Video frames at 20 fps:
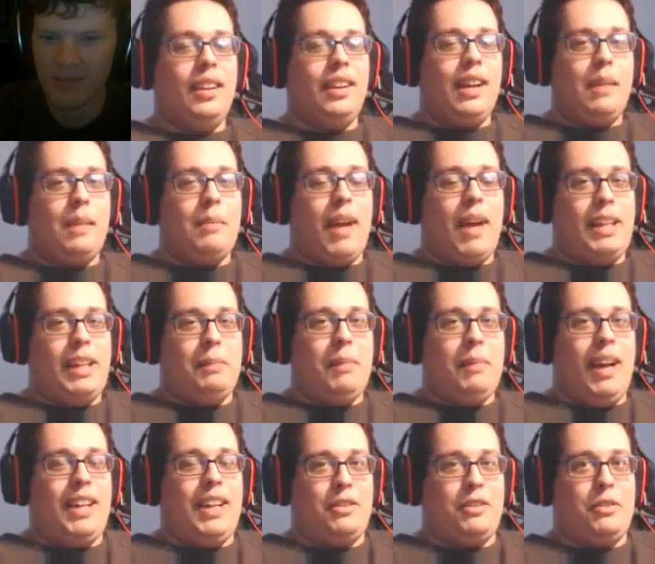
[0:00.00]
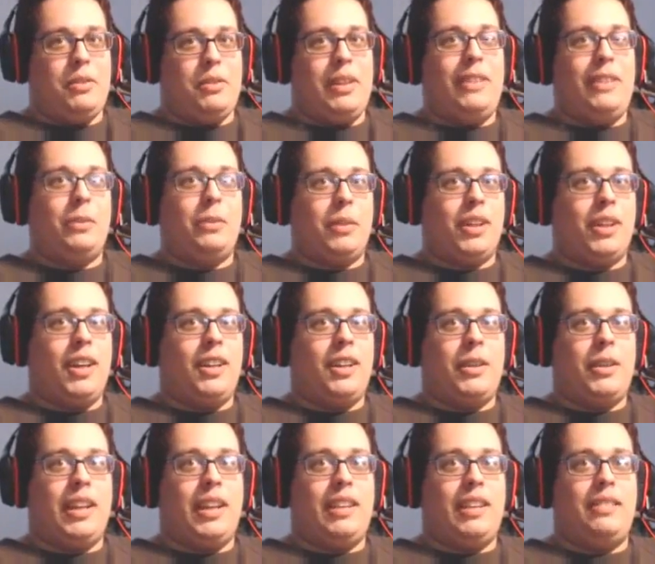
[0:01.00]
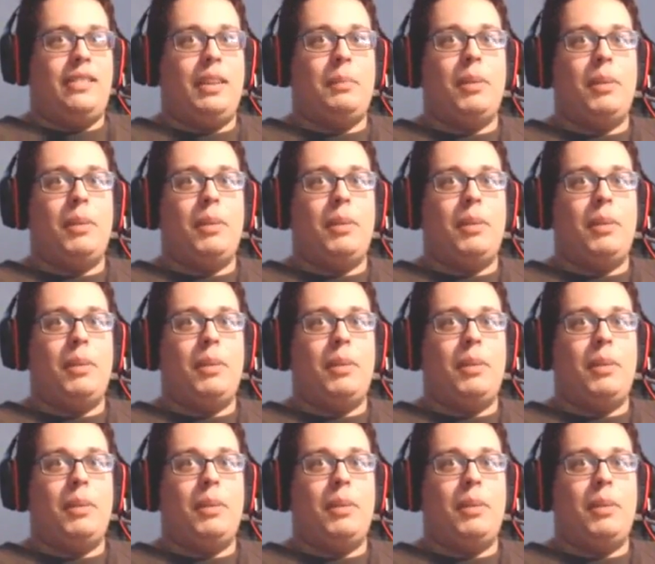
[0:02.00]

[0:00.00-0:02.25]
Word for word: I'm hiding behind a tree, so Ricardo can't see